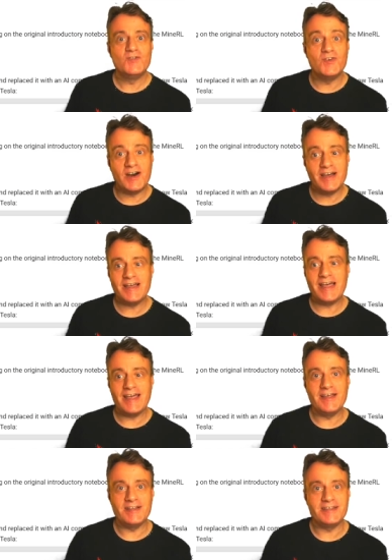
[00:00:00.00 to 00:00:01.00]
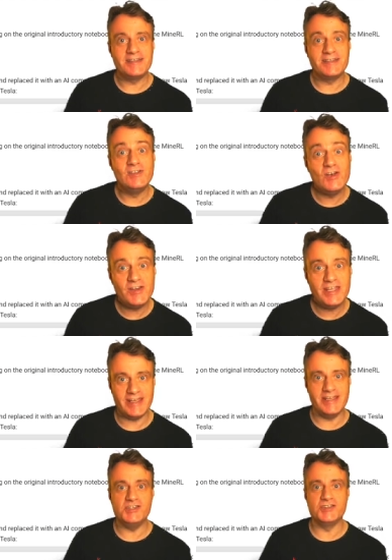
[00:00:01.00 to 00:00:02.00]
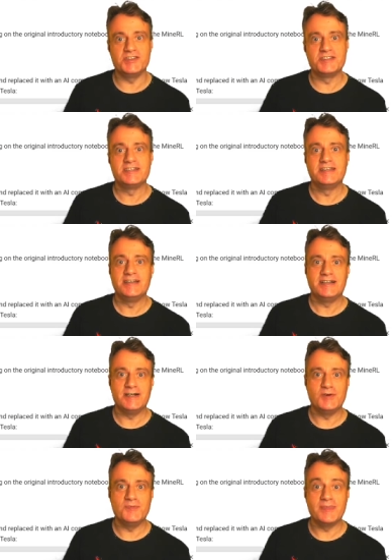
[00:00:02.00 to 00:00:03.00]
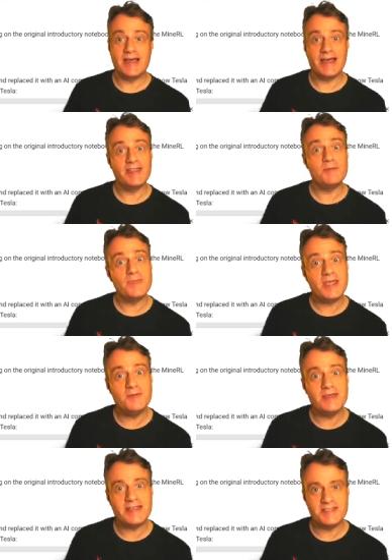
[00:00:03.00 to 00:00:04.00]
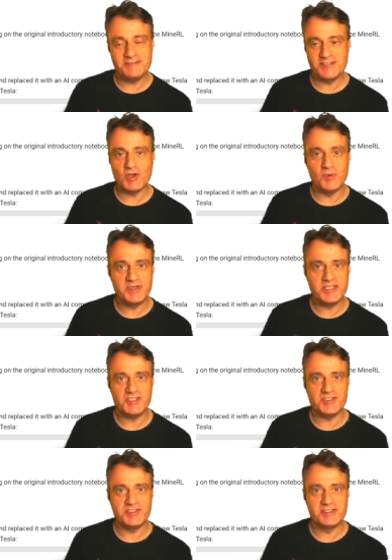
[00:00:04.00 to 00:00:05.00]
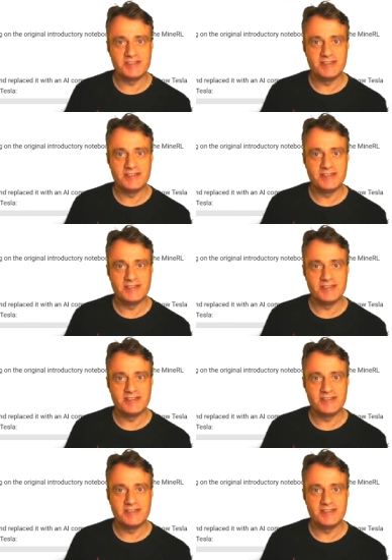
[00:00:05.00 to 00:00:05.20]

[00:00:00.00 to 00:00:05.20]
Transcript: via a learning agent um, and then maybe enter into competitions.